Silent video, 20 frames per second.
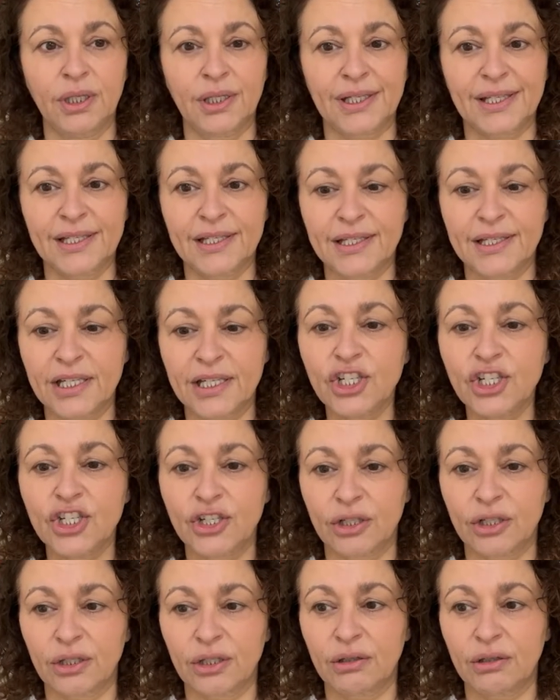
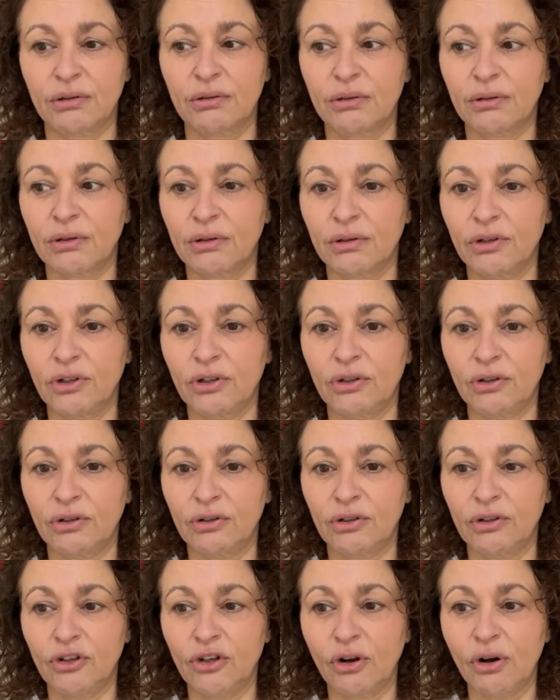condition,
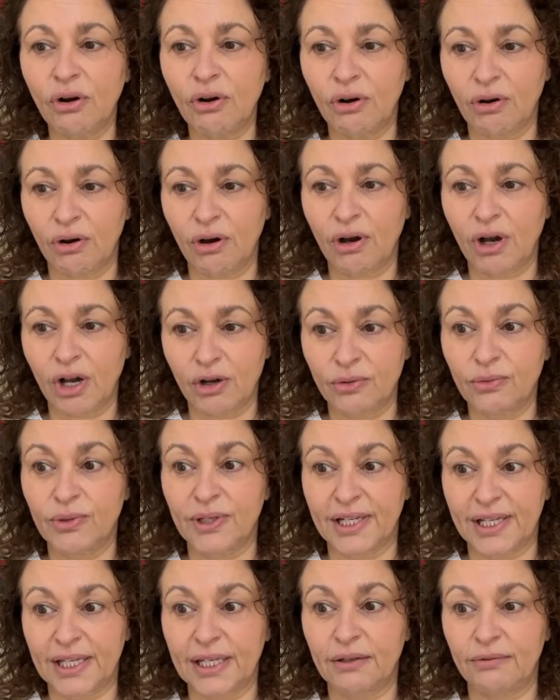not
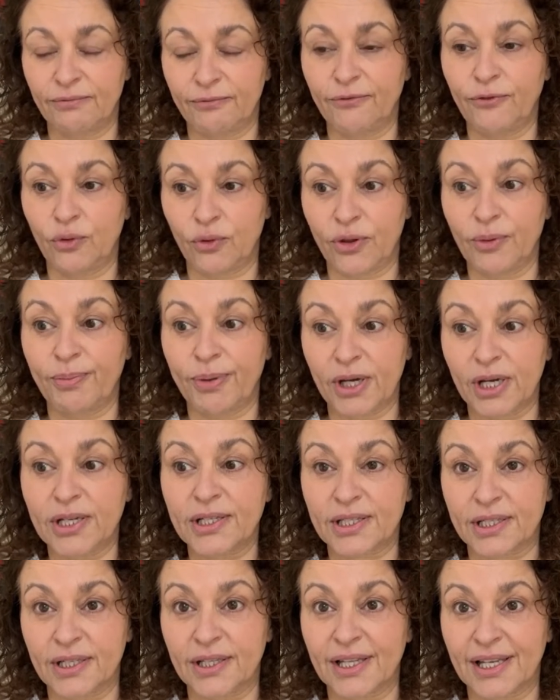only for the
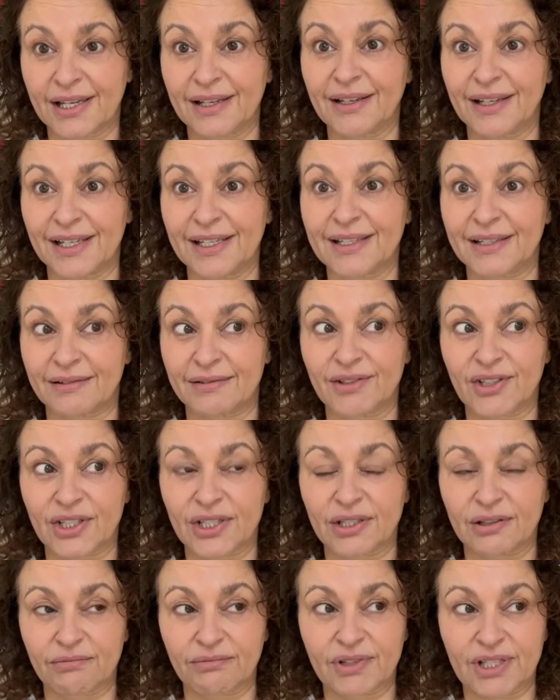person that
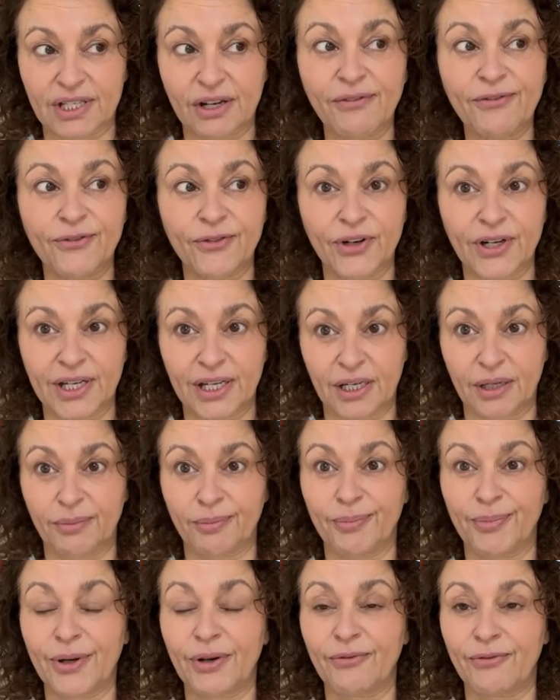is suffering it,
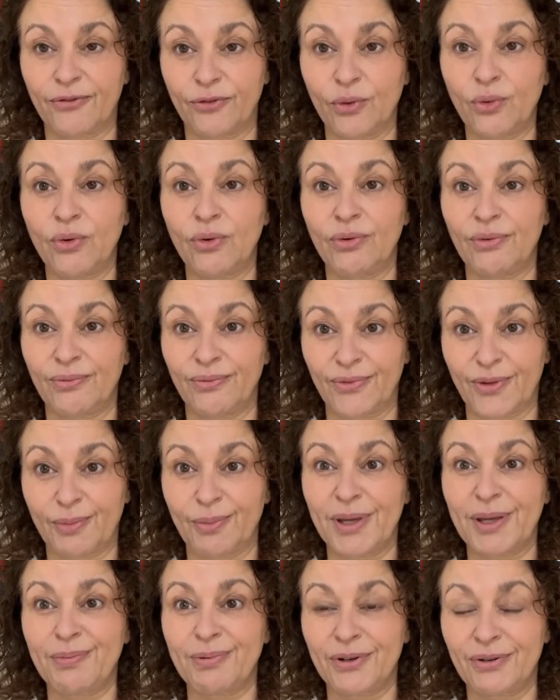but for the
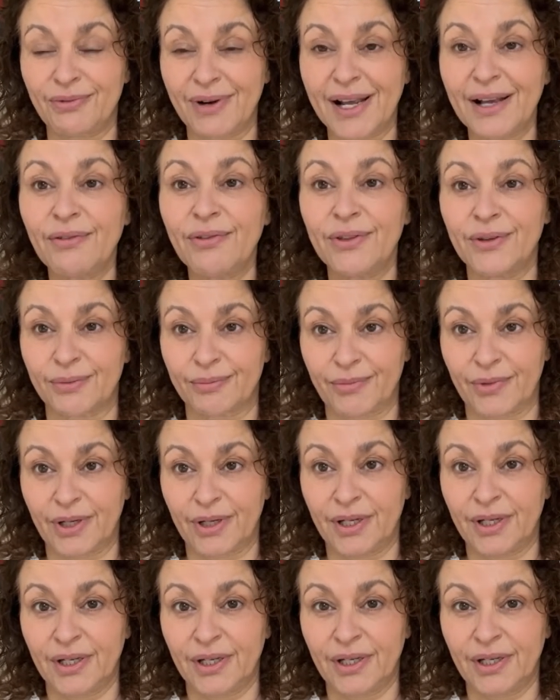people around them.
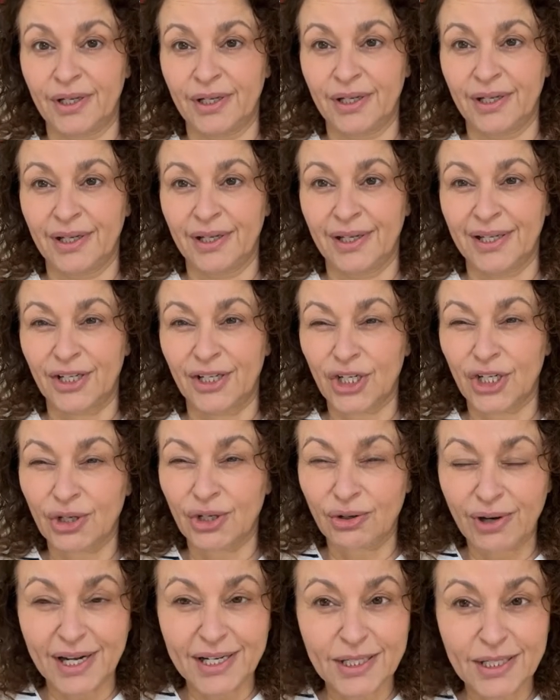
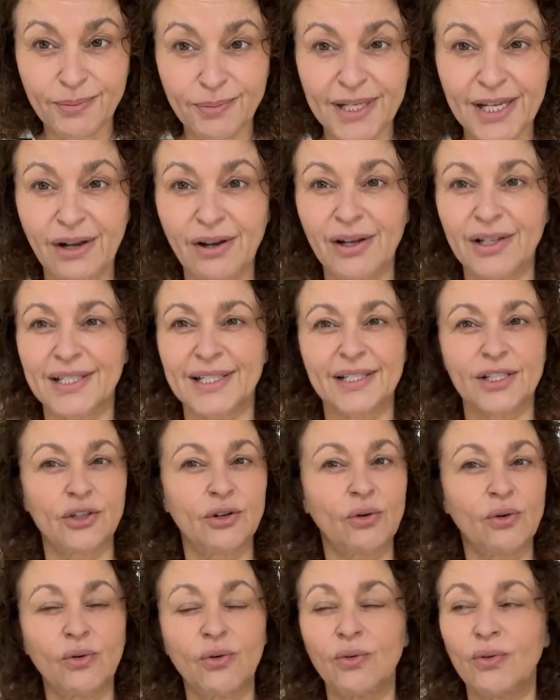Incredibly hard. It's
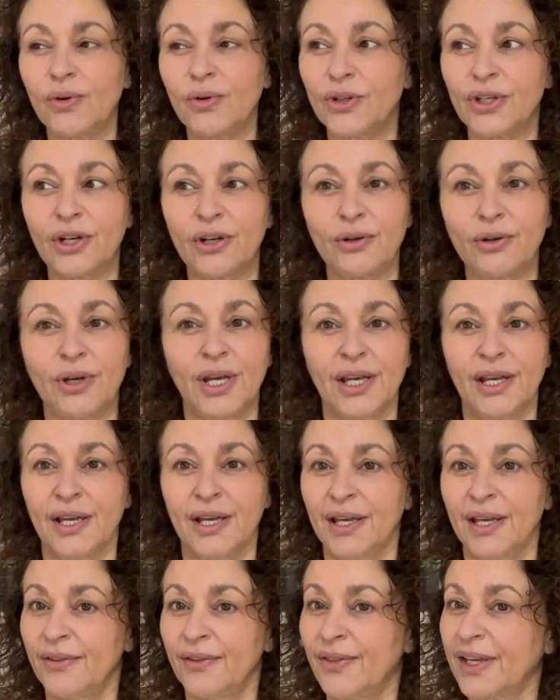not all, you know,
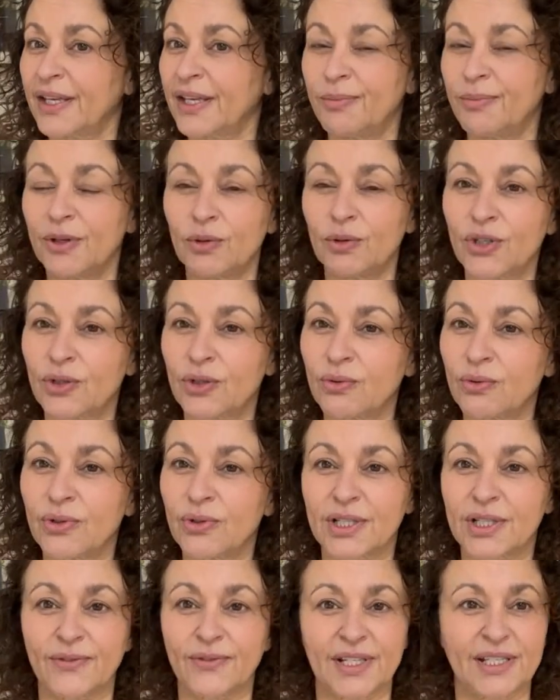there can be all
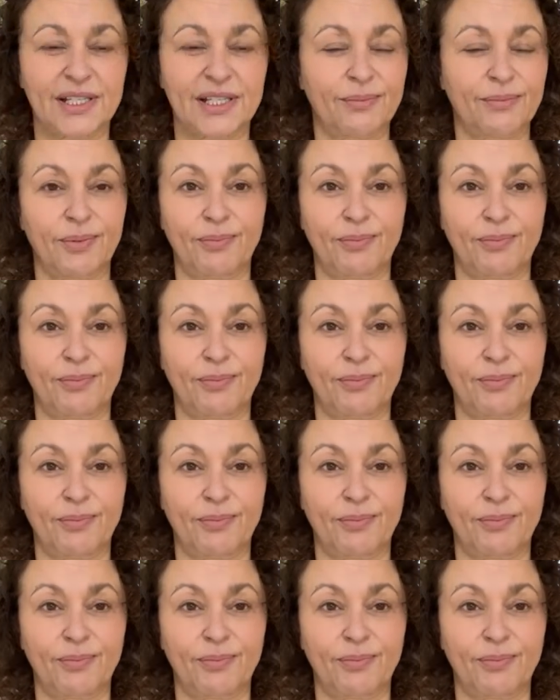sorts of things.